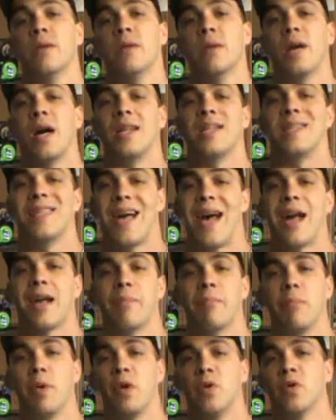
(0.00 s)
I'd tack
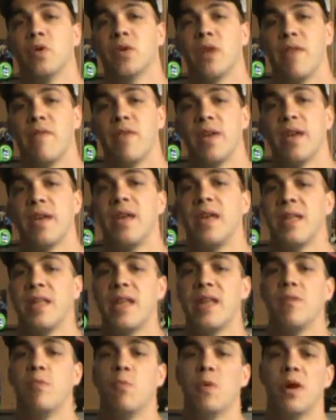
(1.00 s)
most of it and
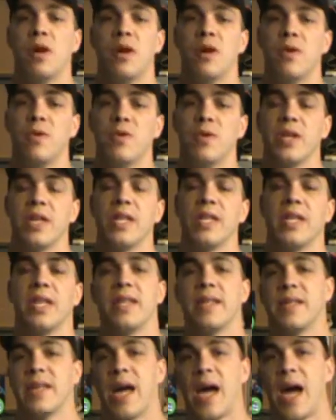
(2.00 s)
then weld and
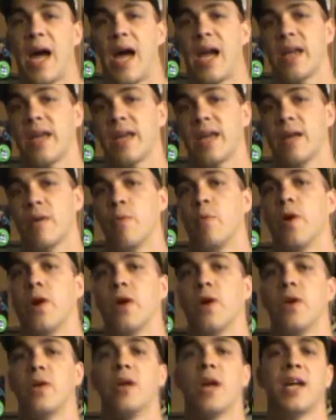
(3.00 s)
then tack and
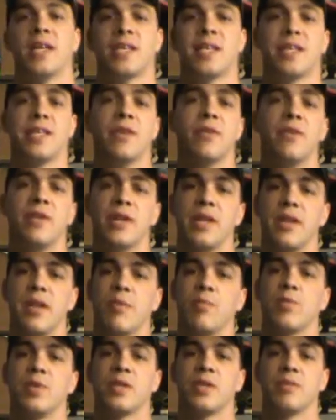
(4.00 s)
weld. I still ended
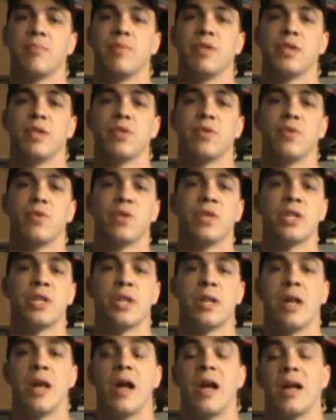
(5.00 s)
up with some distortion,
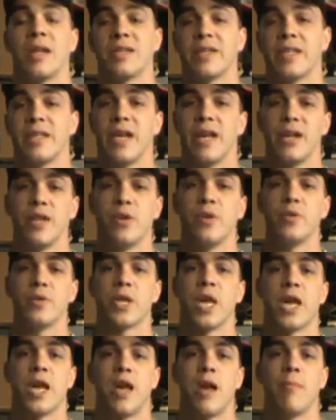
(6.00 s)
and I actually had to use
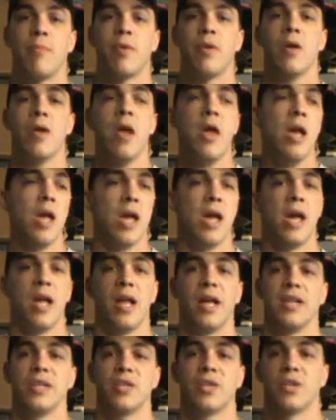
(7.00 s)
a hammer, and
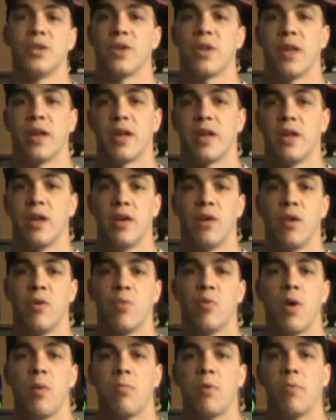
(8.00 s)
I just took like a
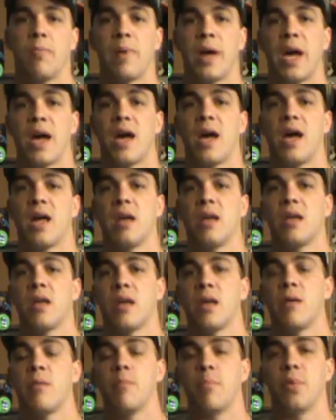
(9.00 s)
rubber pad
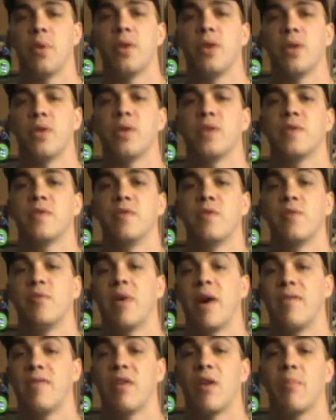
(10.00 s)
and put it on the tube
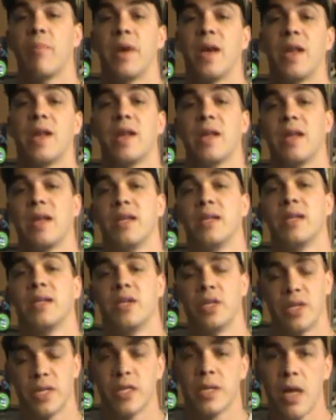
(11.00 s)
after I painted it and
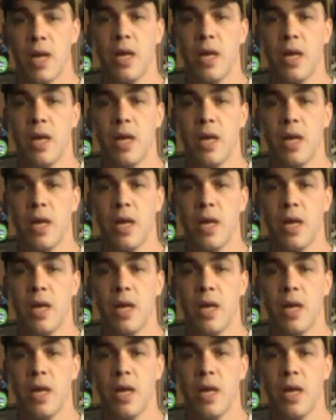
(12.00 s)
just